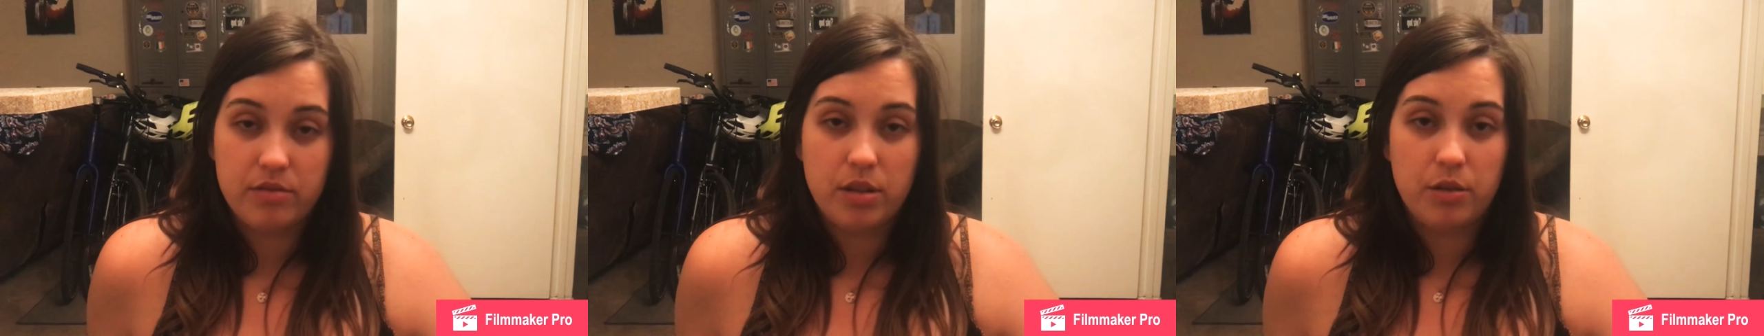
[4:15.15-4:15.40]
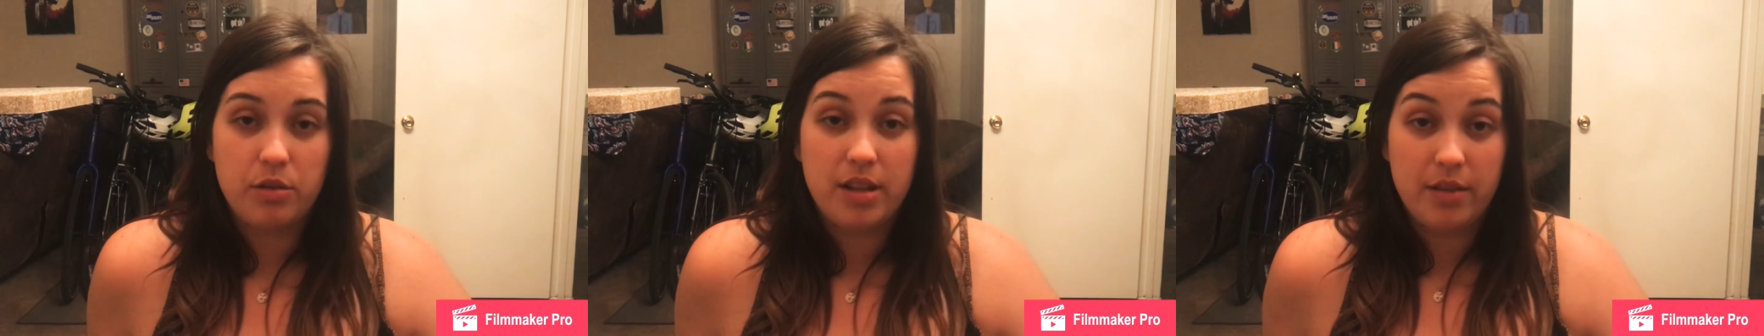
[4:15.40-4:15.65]

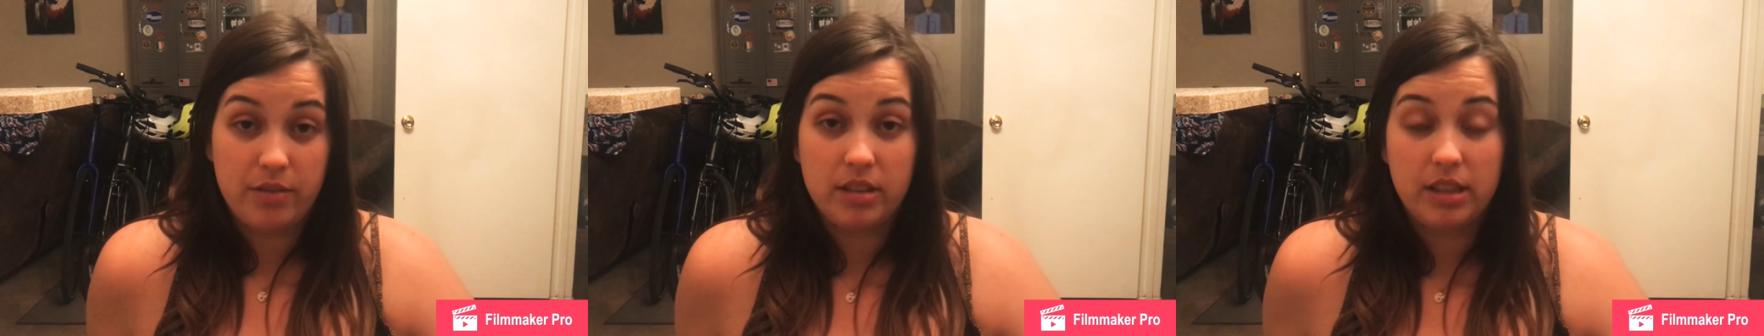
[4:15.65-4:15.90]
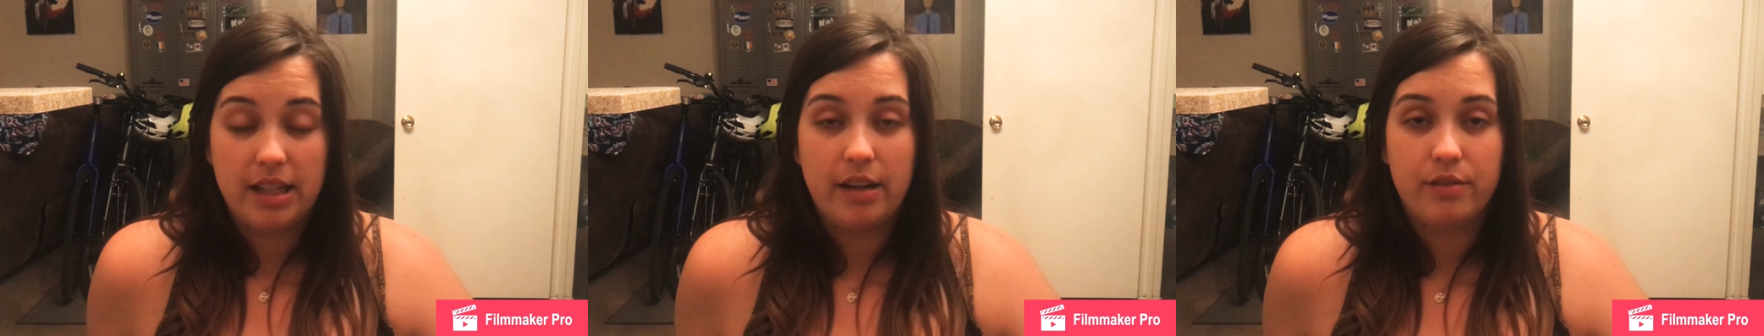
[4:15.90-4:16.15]
to
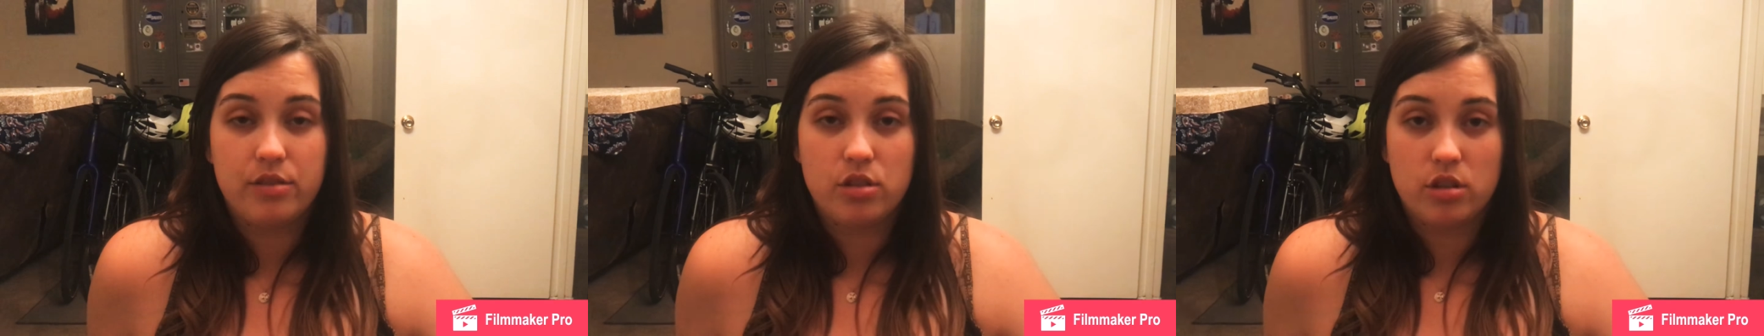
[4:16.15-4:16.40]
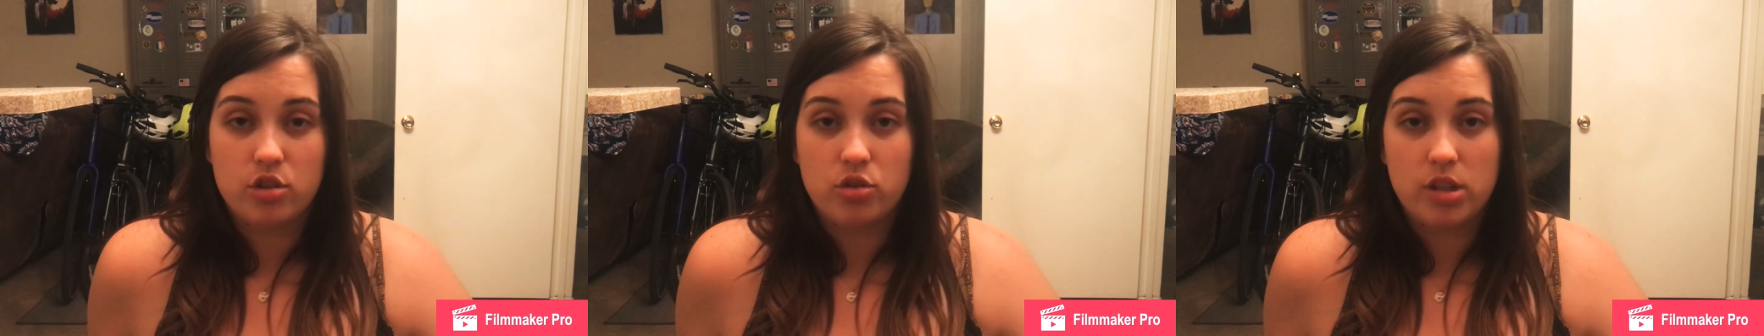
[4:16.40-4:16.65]
definitely have
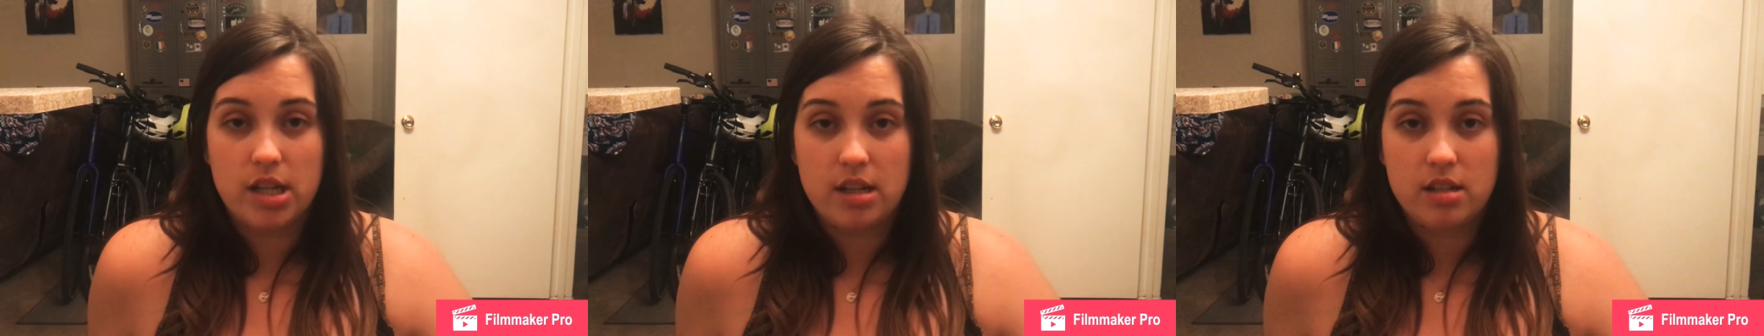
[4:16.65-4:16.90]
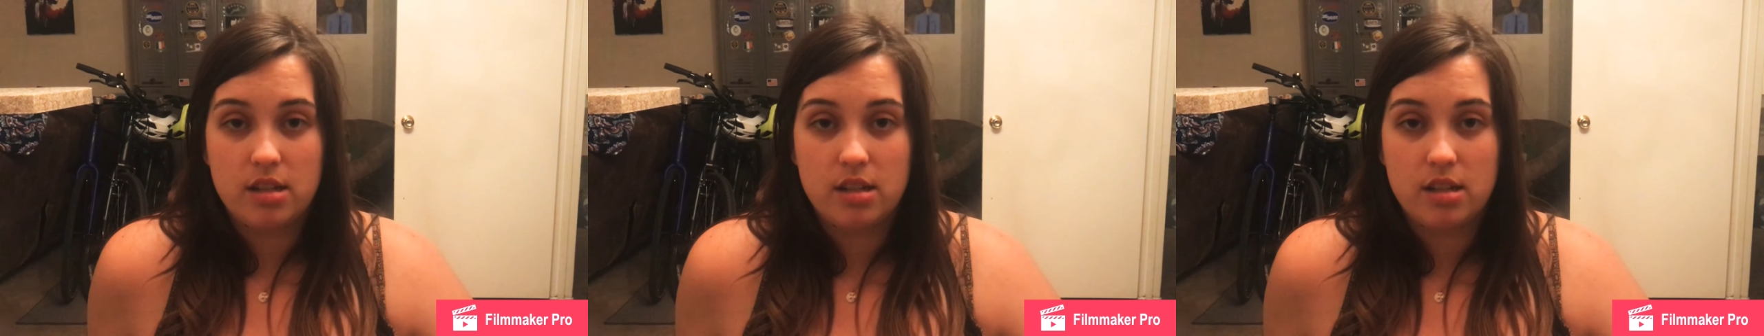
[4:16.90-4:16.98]
surgery